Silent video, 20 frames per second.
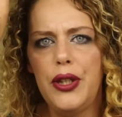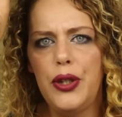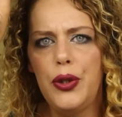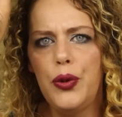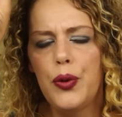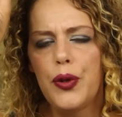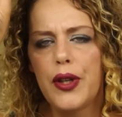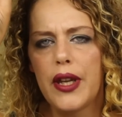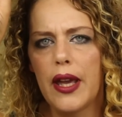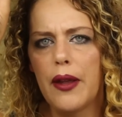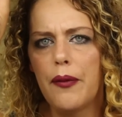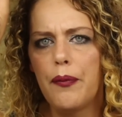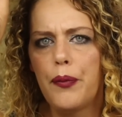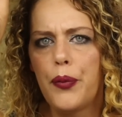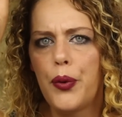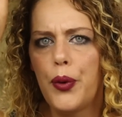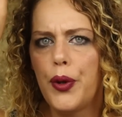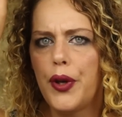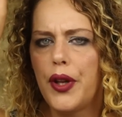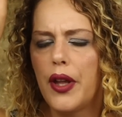you can
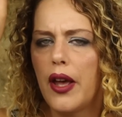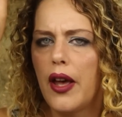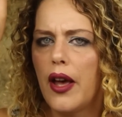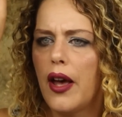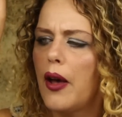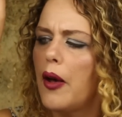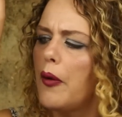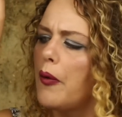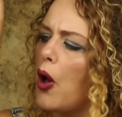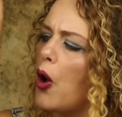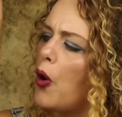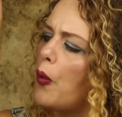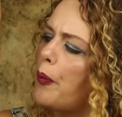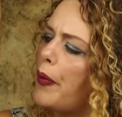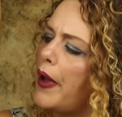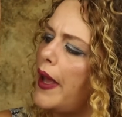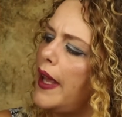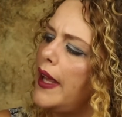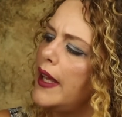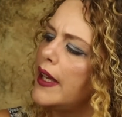put an
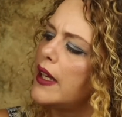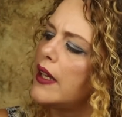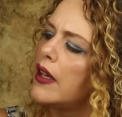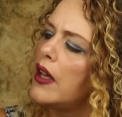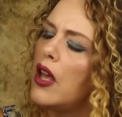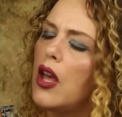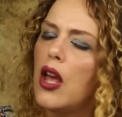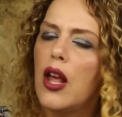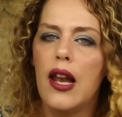opaque